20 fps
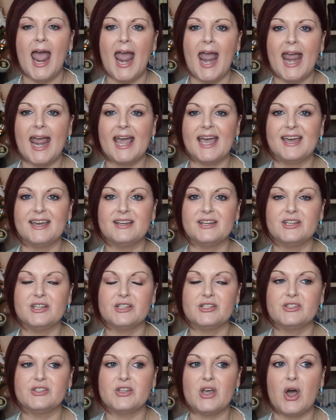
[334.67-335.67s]

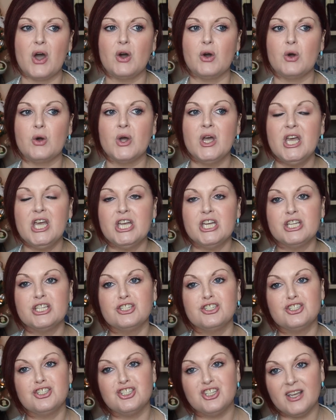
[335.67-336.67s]
And so
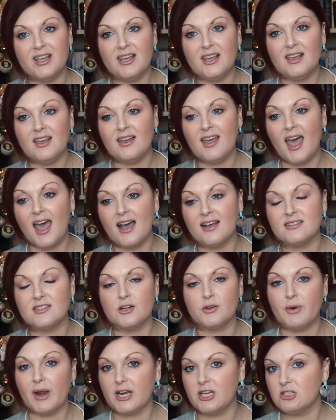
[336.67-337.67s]
she has
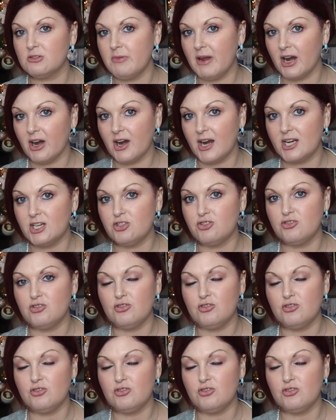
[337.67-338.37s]
an arranged marriage